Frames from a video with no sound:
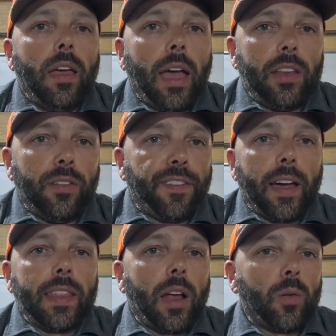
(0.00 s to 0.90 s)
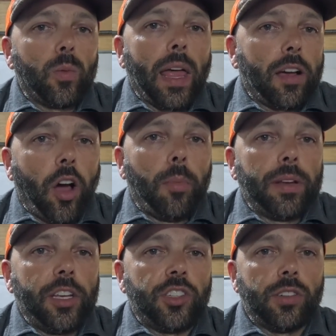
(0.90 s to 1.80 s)
and you find that
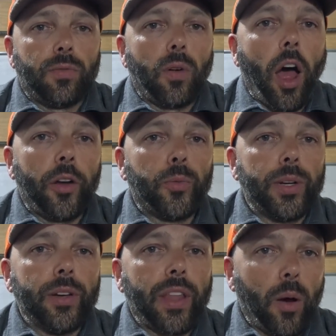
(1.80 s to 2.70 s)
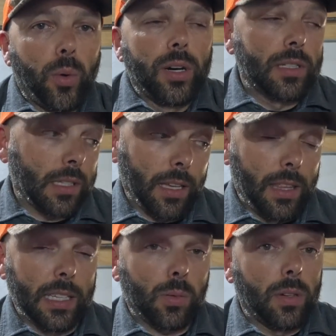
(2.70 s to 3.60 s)
combination of rod and reel that works like
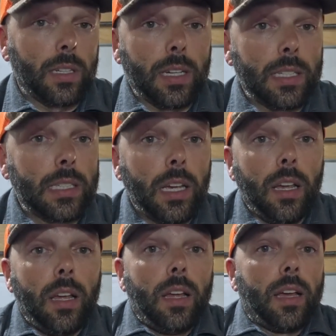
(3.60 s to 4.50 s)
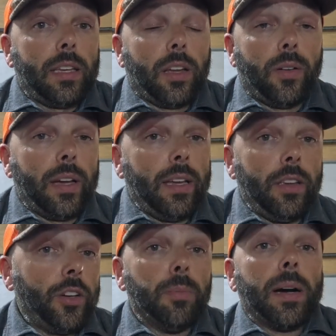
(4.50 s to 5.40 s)
this one does, you know,
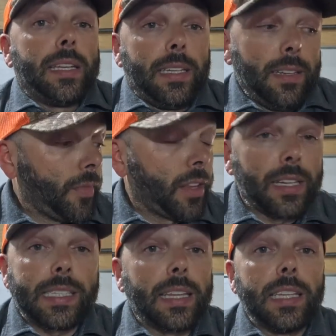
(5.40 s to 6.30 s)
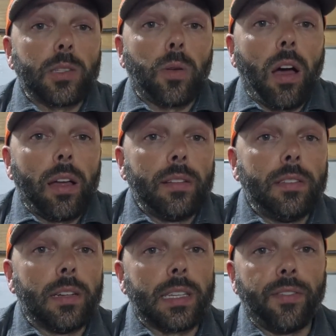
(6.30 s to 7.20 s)
your money. And like I said, this rod
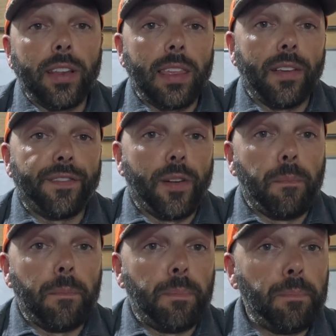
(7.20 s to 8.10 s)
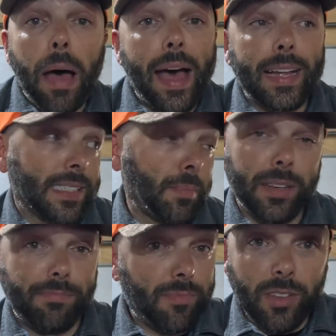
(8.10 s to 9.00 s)
does everything from bass. I
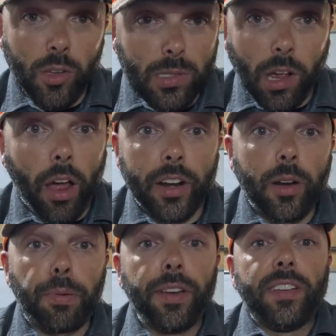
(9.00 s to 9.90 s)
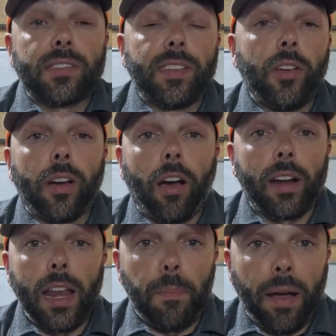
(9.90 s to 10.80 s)
mean, you saw it in a previous video. I caught
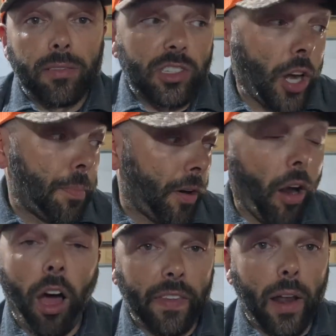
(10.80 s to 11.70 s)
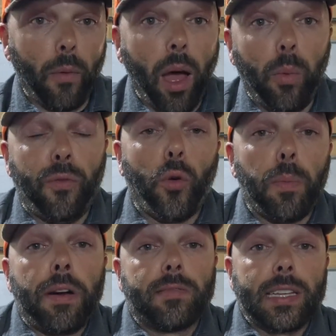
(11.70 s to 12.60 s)
an 8 pound striper on that rod with 4
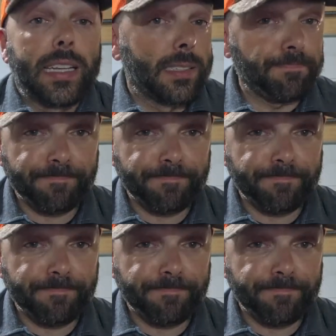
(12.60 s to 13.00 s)
pound test.